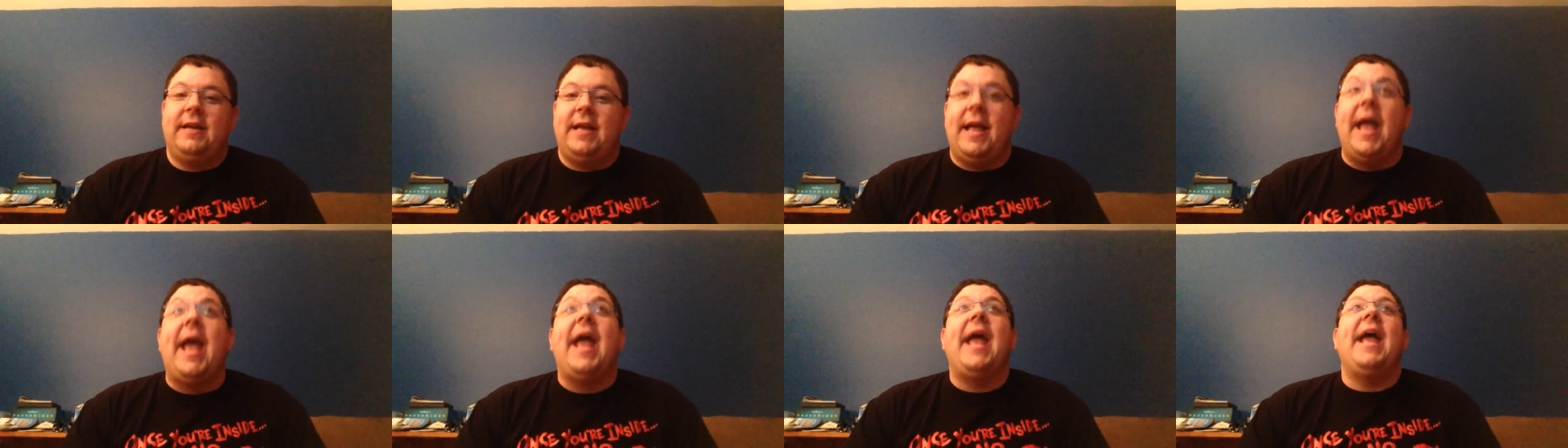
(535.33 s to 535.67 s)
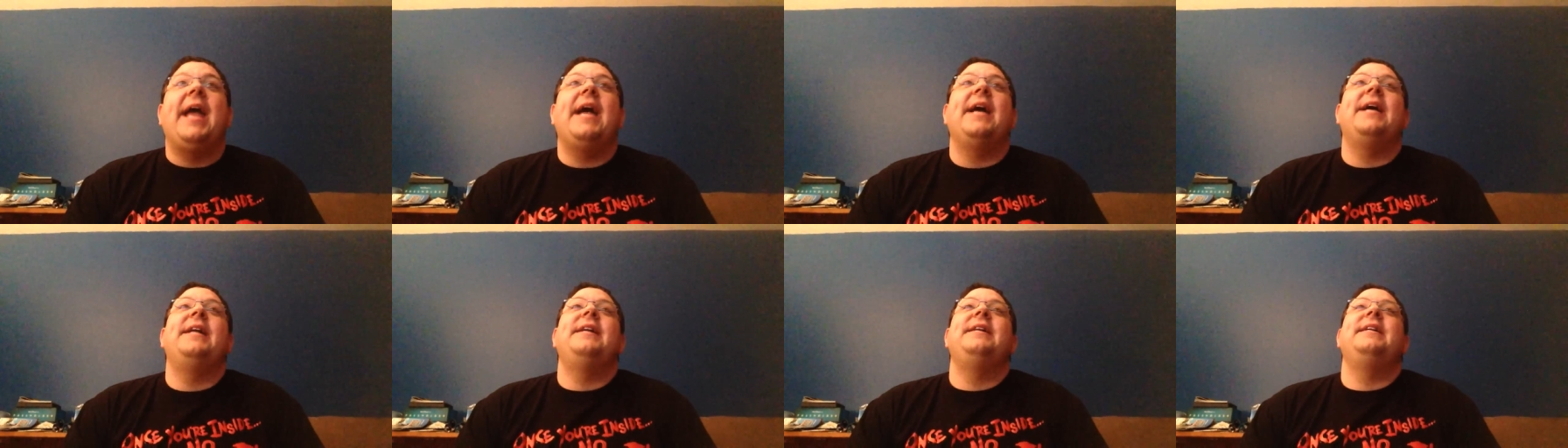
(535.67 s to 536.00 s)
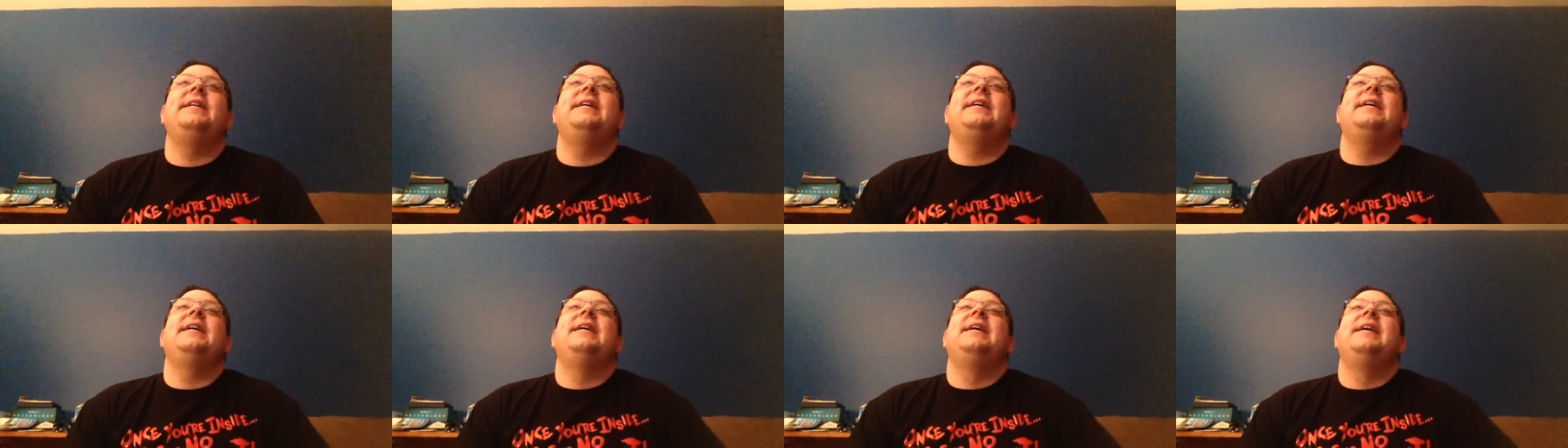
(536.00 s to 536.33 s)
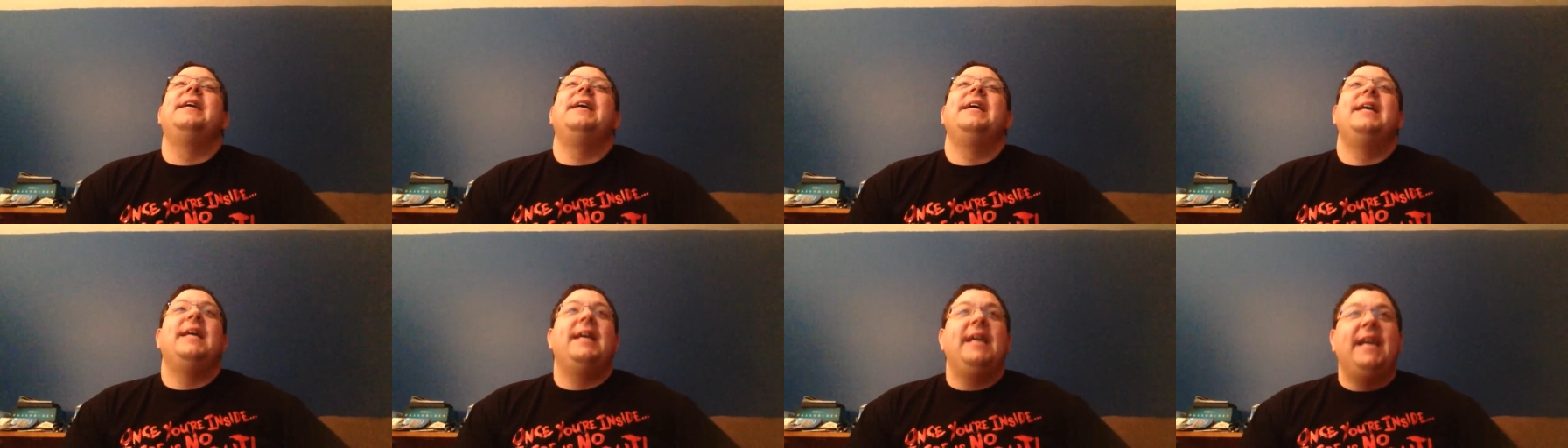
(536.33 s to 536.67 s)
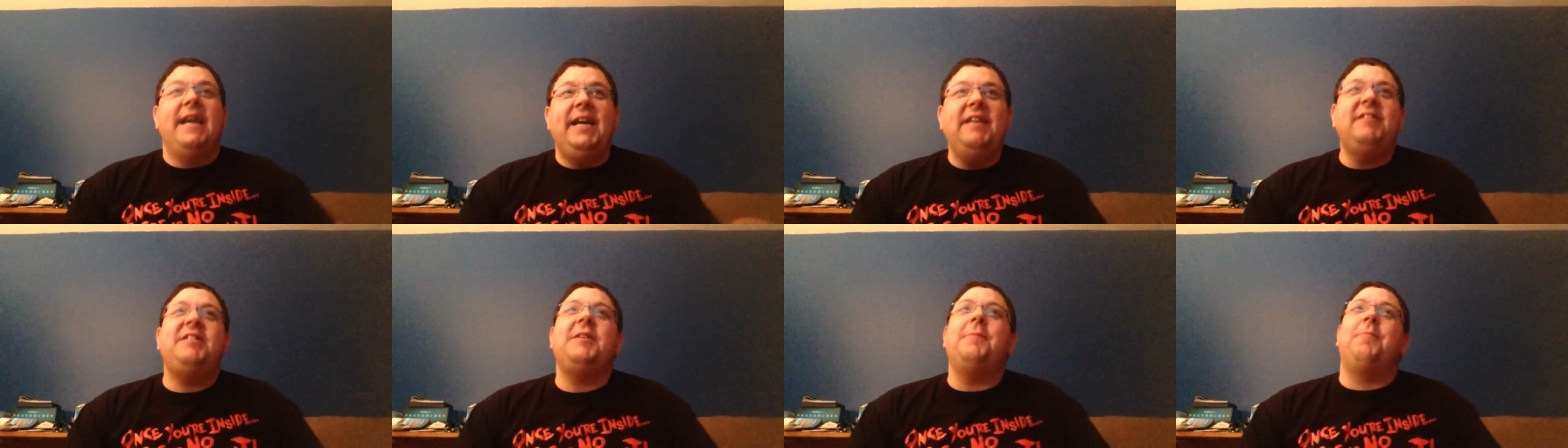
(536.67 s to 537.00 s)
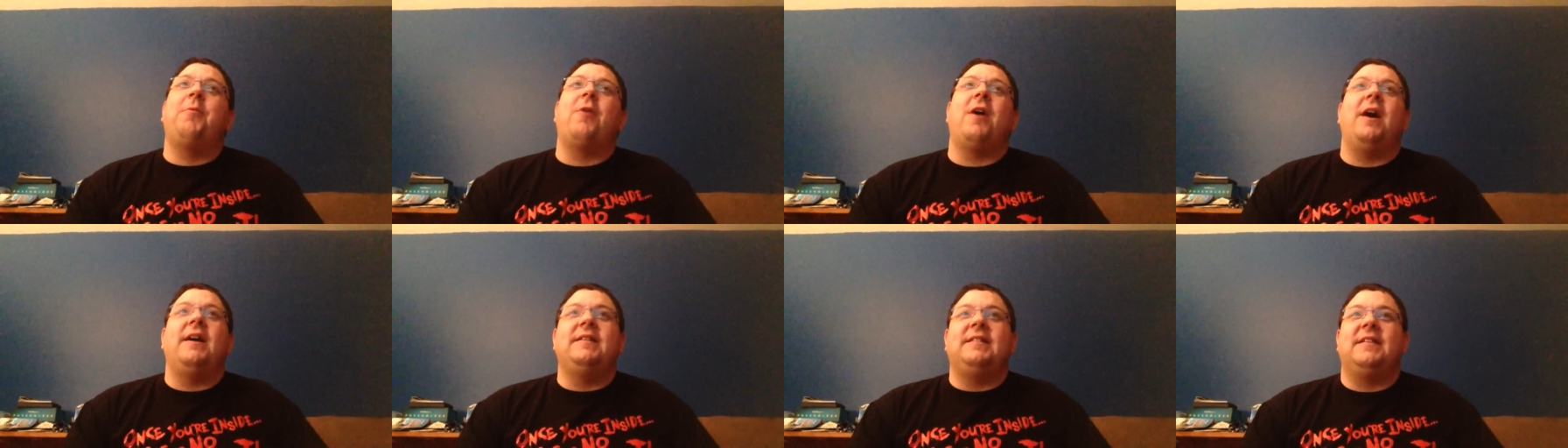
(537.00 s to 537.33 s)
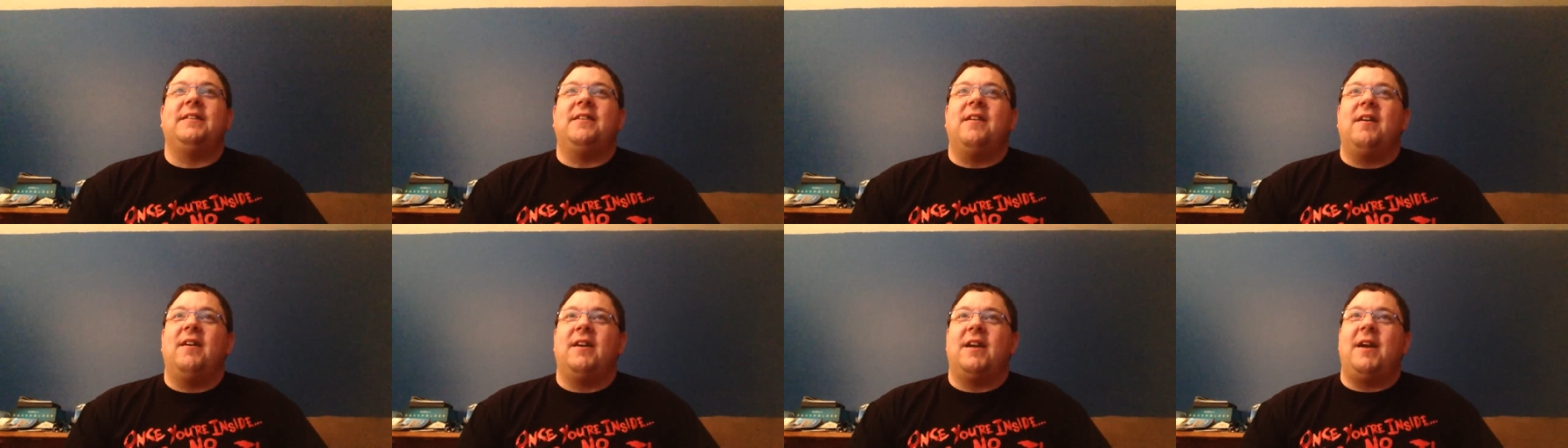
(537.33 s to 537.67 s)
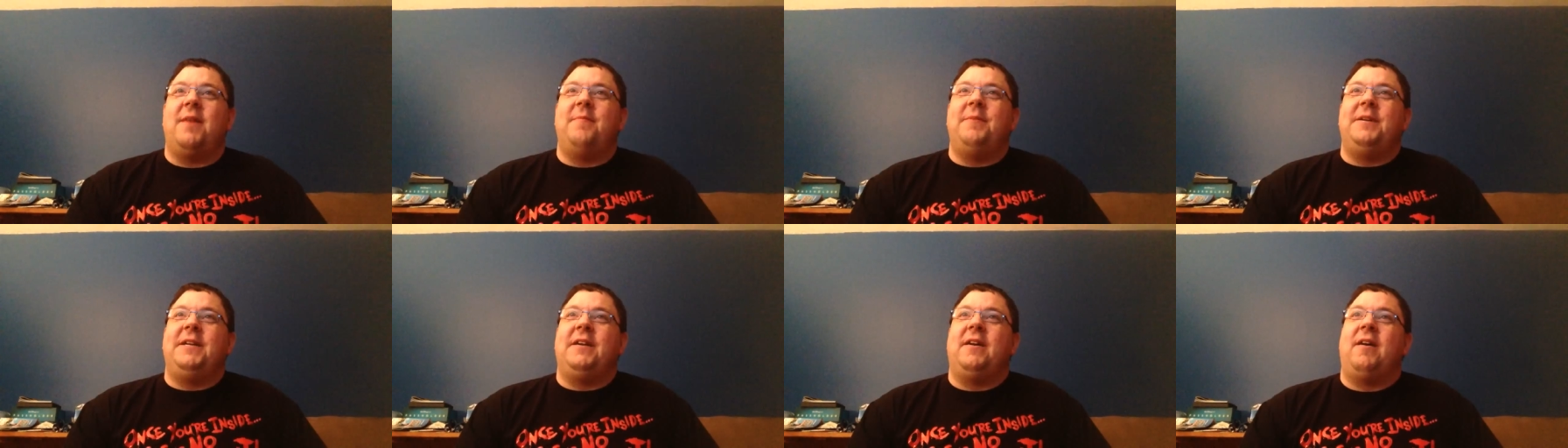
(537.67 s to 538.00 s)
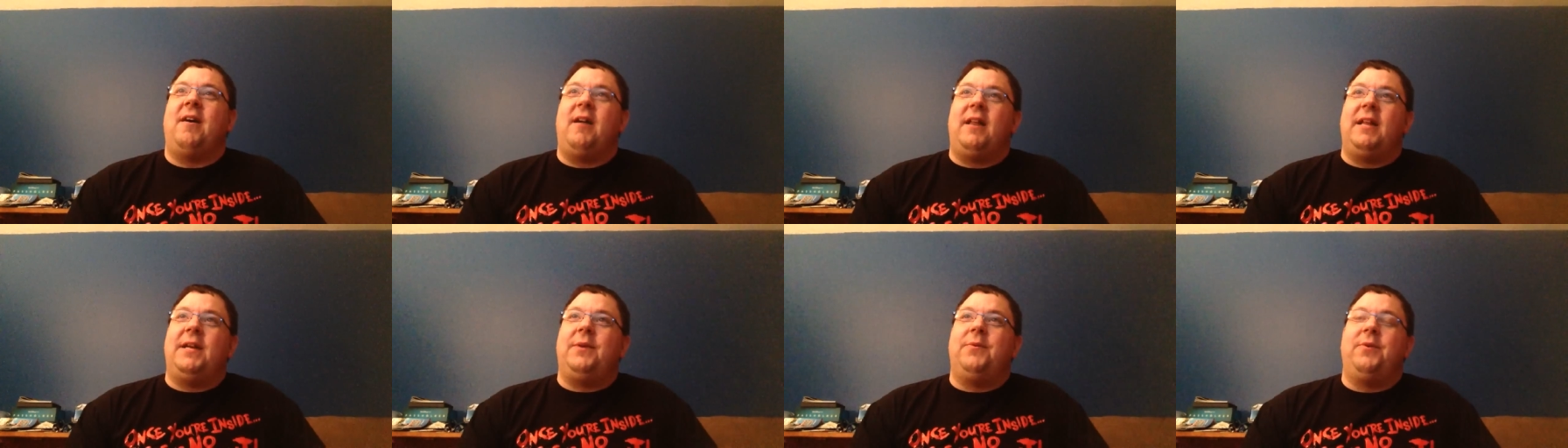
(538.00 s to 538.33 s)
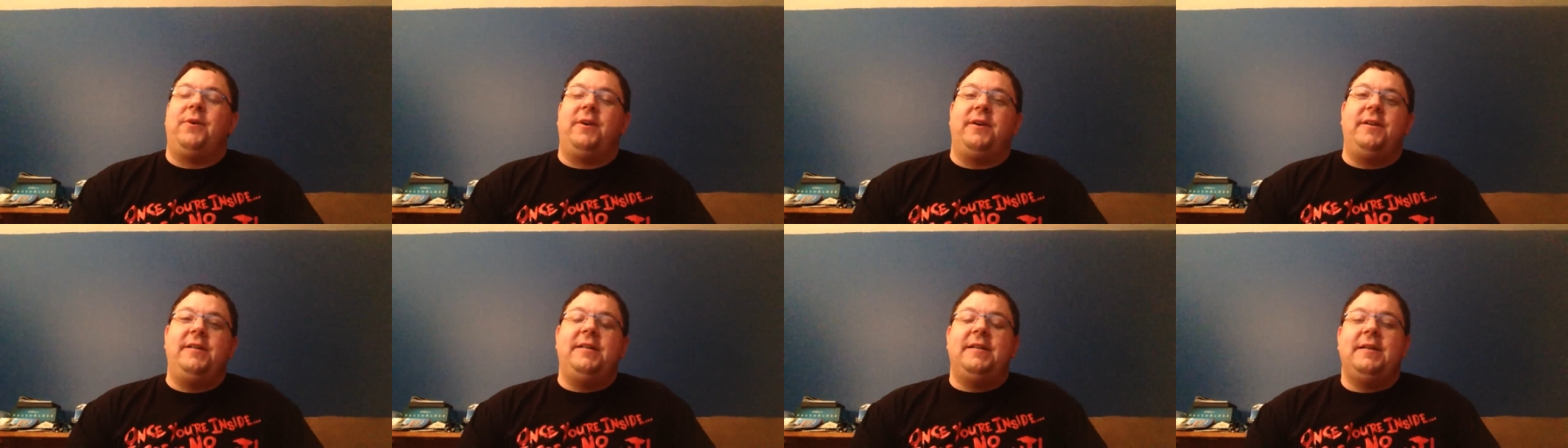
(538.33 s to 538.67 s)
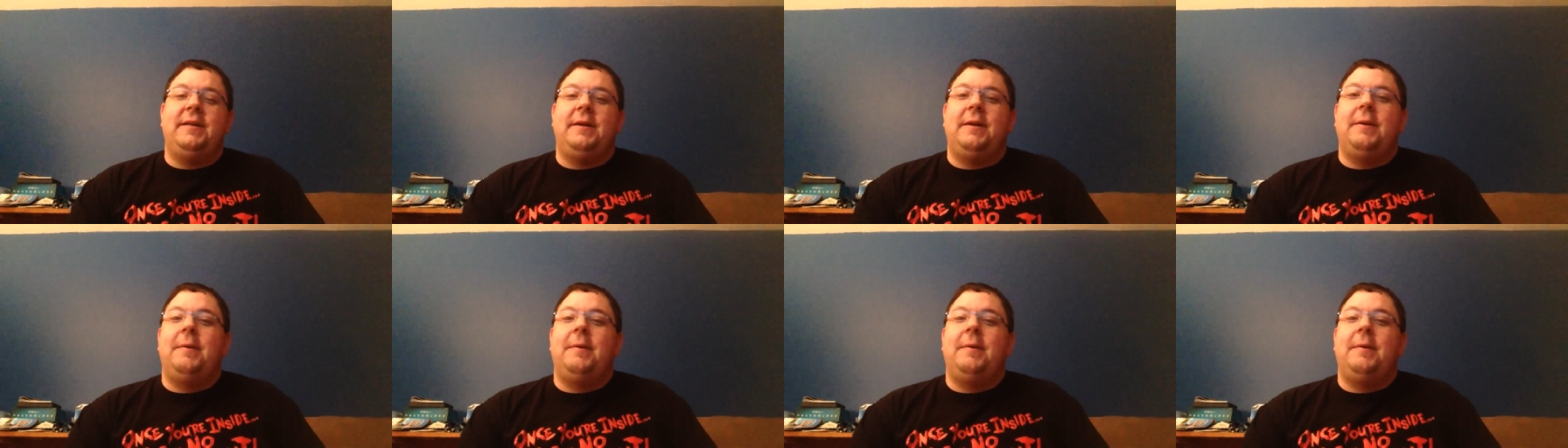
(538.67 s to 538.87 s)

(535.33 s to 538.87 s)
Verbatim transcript: and he's surprised it's not coming to Hollywood,